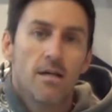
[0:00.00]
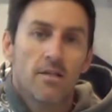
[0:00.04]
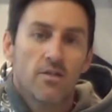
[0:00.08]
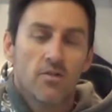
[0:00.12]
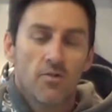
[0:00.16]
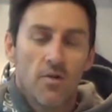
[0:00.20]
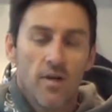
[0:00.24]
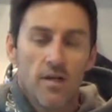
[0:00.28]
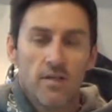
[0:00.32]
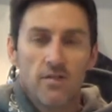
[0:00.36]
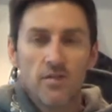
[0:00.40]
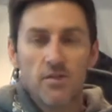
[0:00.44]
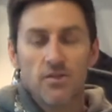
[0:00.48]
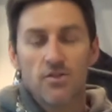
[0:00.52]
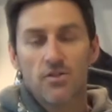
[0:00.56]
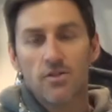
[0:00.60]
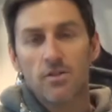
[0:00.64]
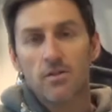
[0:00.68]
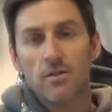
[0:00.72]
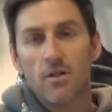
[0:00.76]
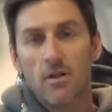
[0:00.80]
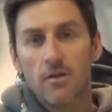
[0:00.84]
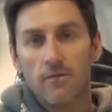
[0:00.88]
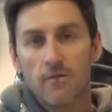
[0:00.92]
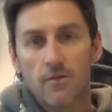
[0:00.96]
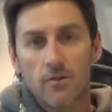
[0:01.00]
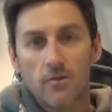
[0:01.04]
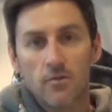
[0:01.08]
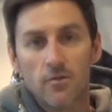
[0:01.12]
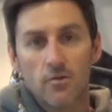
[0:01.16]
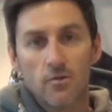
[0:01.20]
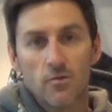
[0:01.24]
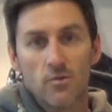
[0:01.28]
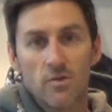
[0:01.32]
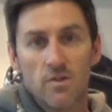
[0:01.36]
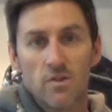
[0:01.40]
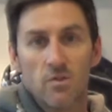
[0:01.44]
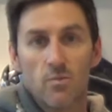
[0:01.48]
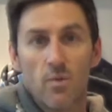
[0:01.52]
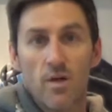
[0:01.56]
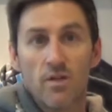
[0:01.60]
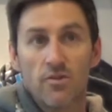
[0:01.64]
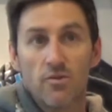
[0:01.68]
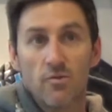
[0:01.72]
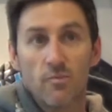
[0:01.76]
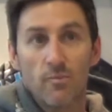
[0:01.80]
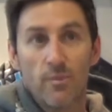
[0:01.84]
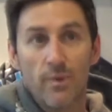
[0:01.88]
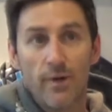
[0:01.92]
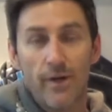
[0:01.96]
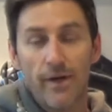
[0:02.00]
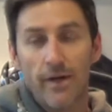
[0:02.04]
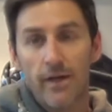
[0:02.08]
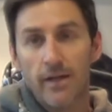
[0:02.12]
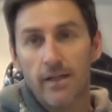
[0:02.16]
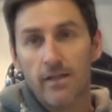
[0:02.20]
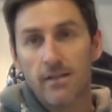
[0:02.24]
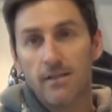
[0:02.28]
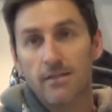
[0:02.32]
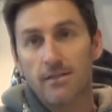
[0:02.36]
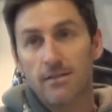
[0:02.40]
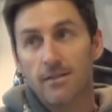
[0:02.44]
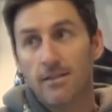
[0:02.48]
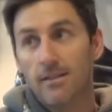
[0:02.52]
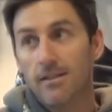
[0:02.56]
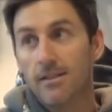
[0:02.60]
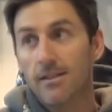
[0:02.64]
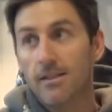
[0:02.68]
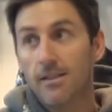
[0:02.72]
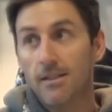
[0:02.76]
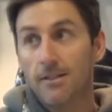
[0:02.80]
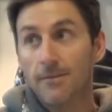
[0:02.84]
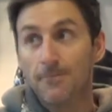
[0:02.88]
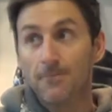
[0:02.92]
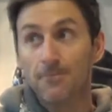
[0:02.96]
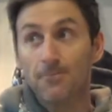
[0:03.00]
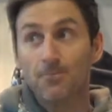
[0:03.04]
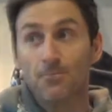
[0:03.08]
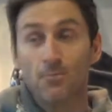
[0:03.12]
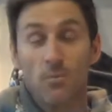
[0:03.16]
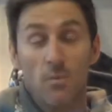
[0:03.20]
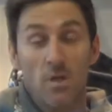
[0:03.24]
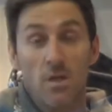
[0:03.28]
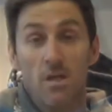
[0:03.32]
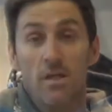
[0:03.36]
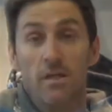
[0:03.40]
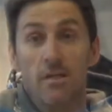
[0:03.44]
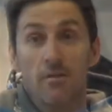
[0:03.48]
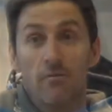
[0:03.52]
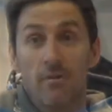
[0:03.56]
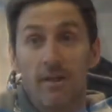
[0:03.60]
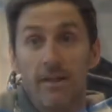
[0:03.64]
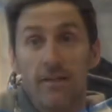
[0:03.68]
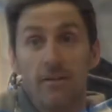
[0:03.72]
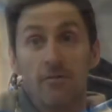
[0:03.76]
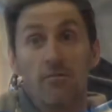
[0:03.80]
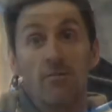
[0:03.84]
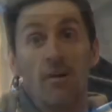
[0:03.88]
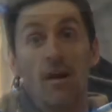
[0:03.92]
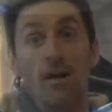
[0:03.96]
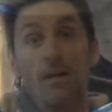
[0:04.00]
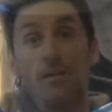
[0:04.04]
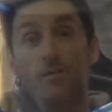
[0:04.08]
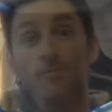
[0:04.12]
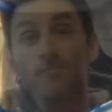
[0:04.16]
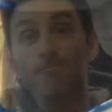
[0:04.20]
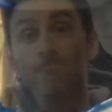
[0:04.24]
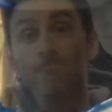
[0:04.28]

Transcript: transition over to a dual suspension bike. Yeah, you're ready to ride. So as